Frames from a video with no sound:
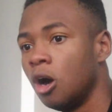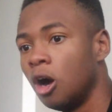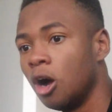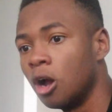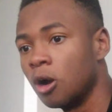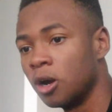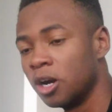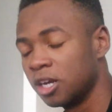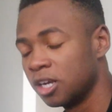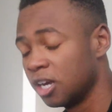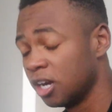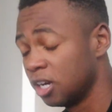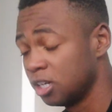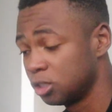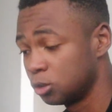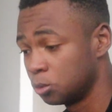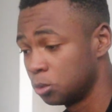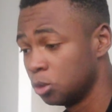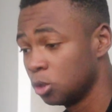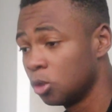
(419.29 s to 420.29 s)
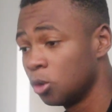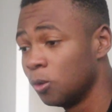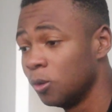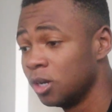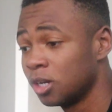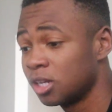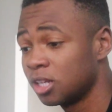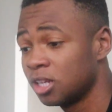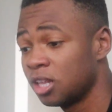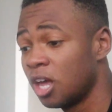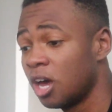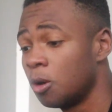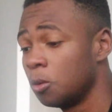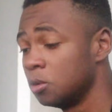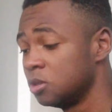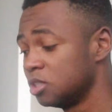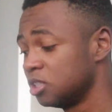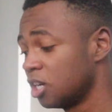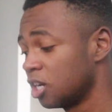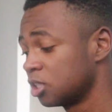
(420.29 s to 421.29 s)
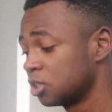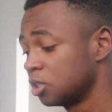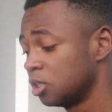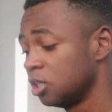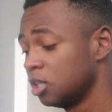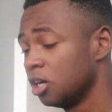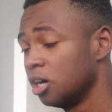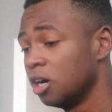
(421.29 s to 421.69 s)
All right, guys. Real quick, that was actually